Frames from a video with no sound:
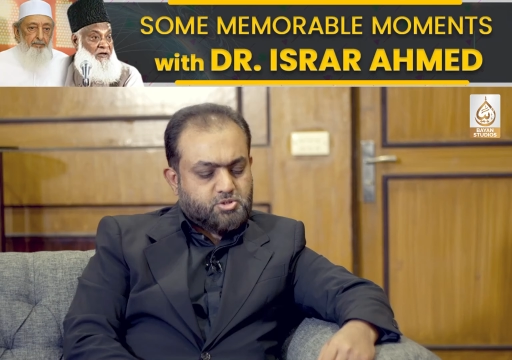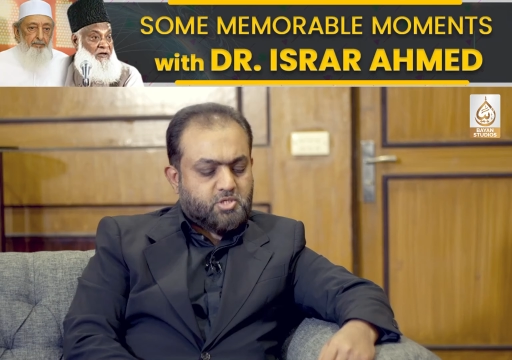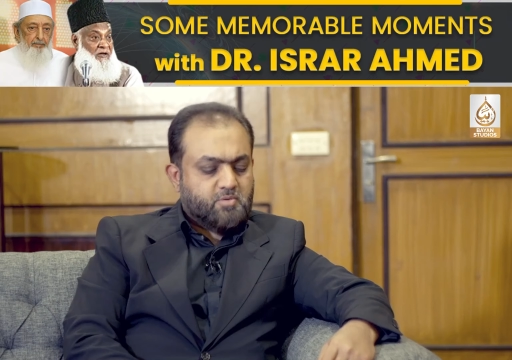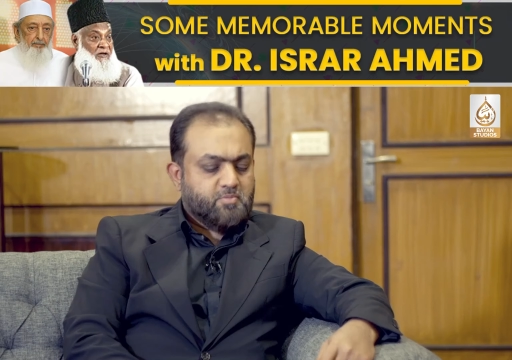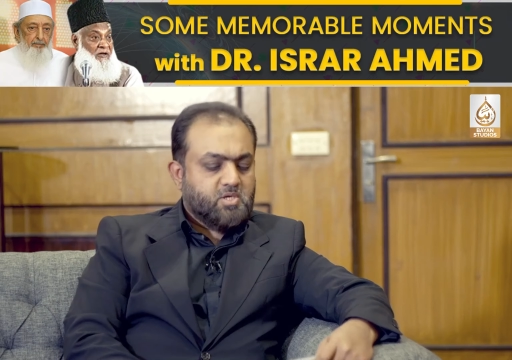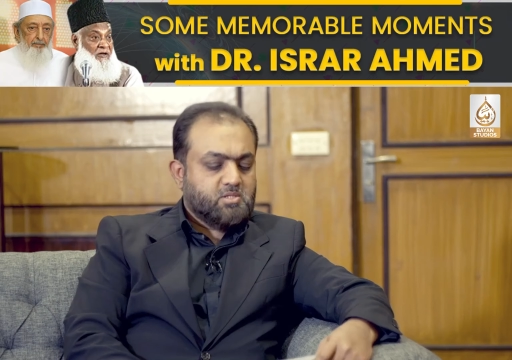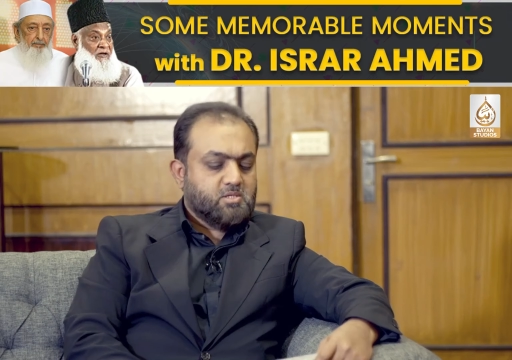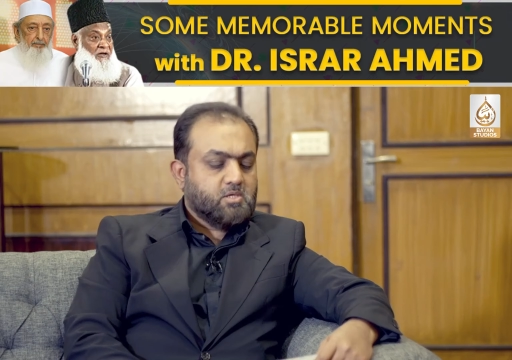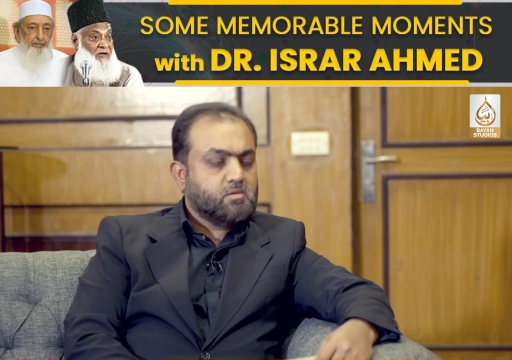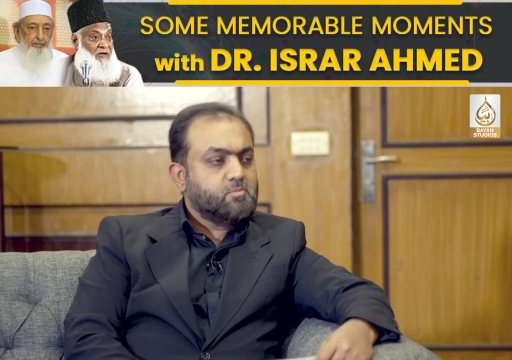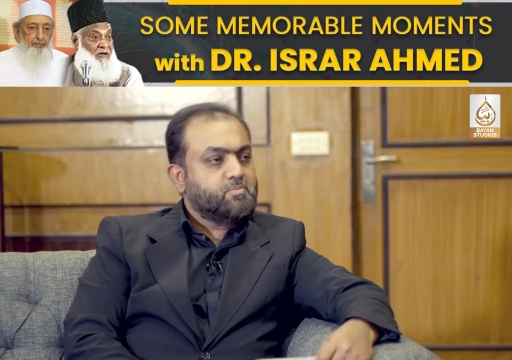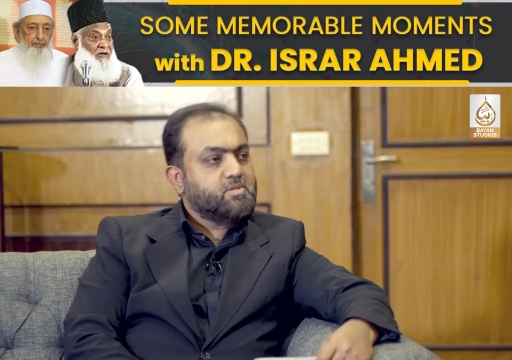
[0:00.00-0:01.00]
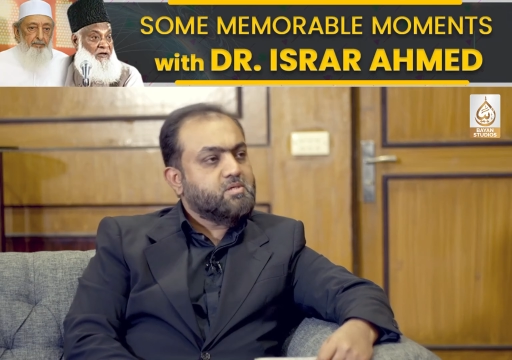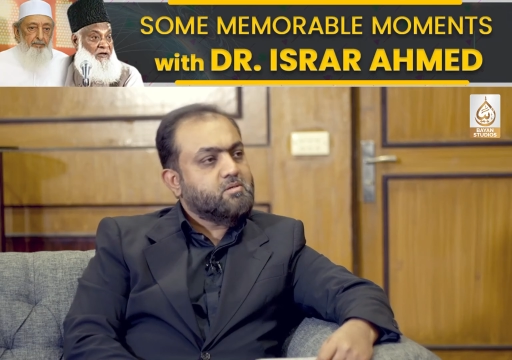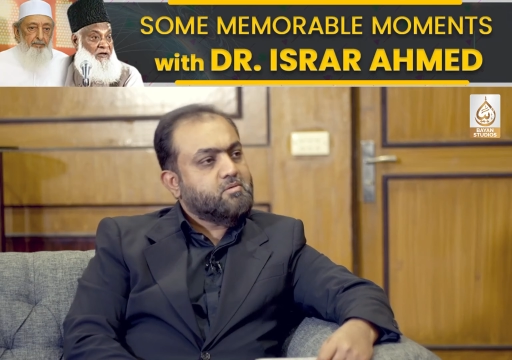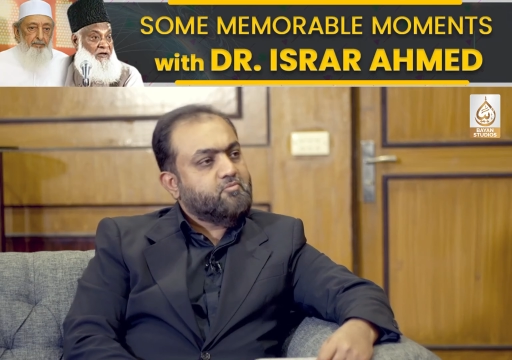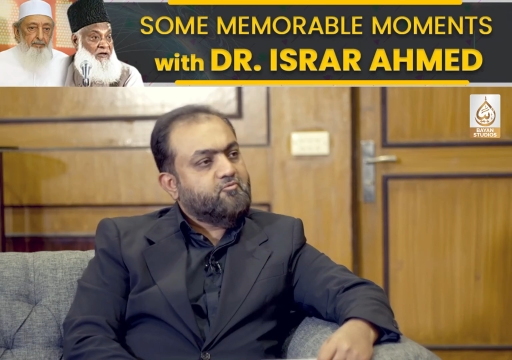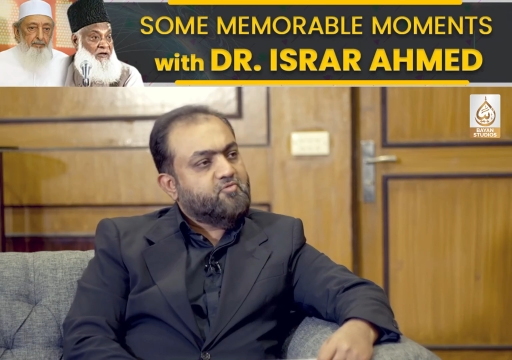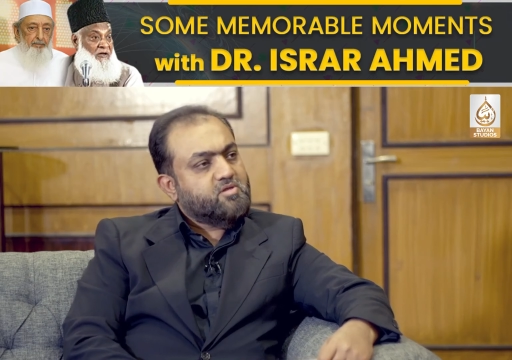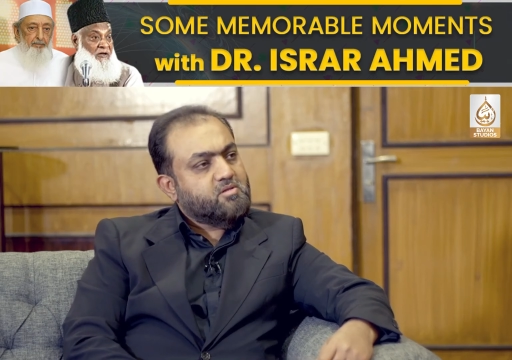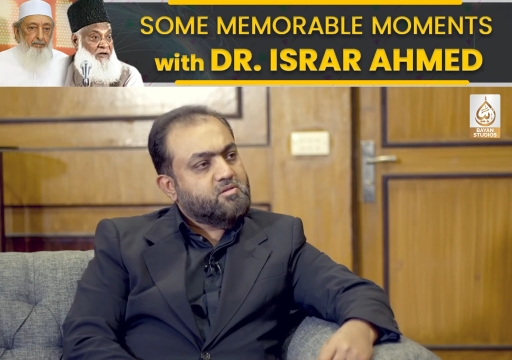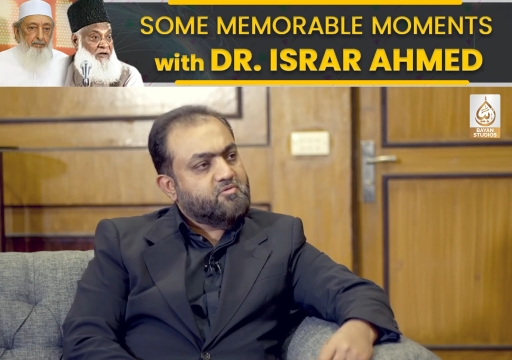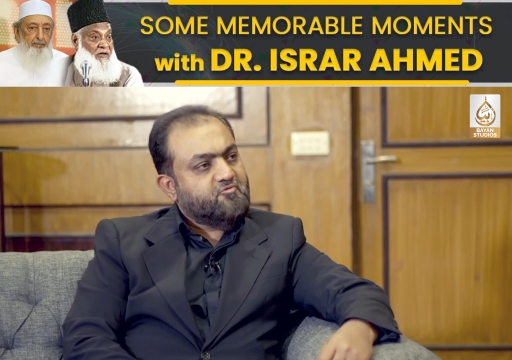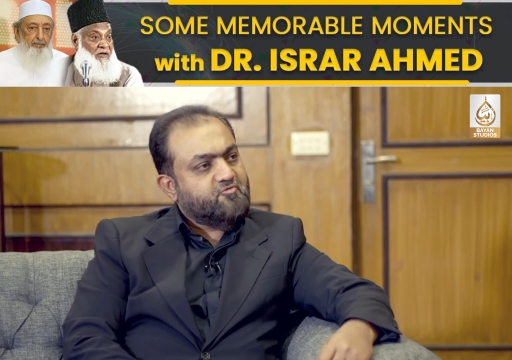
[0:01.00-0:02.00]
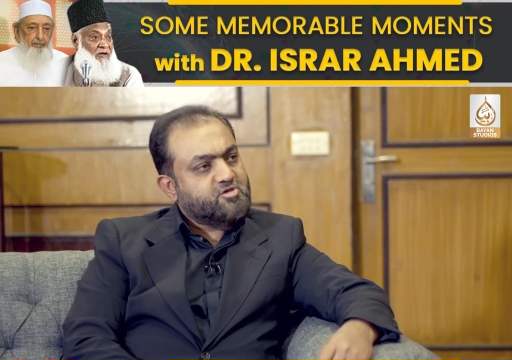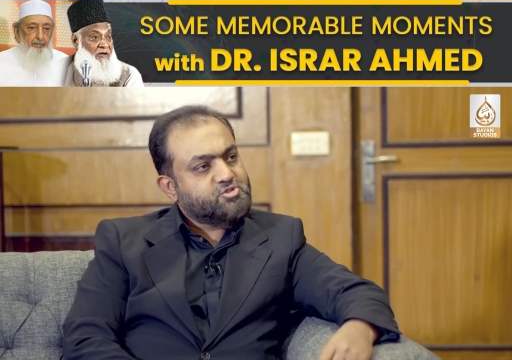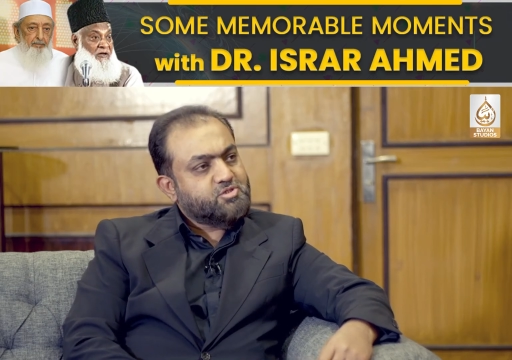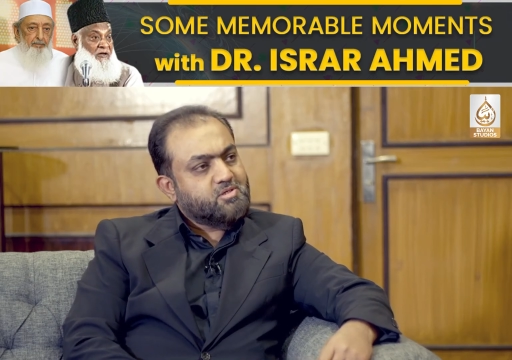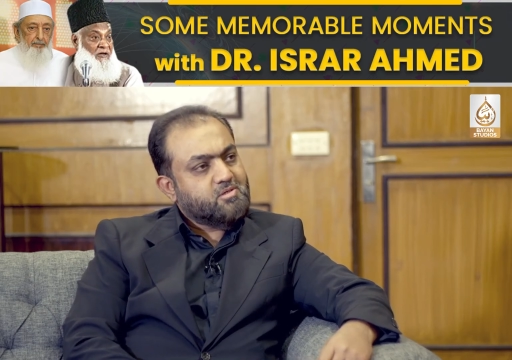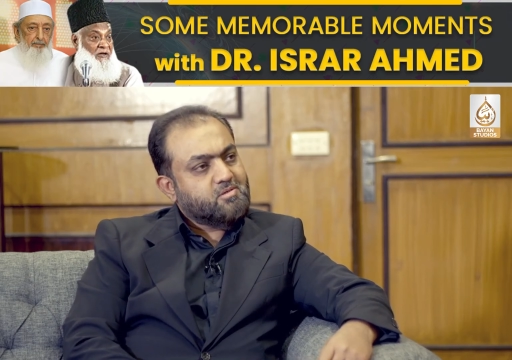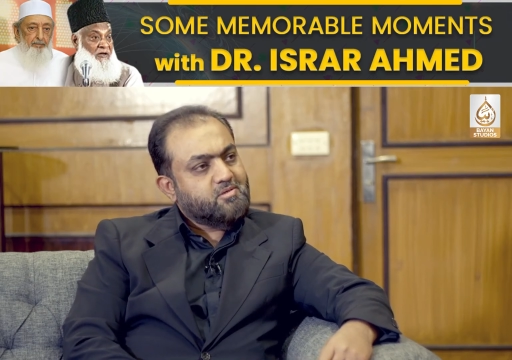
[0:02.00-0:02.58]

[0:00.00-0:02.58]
Sheikh Imran, it will be very refreshing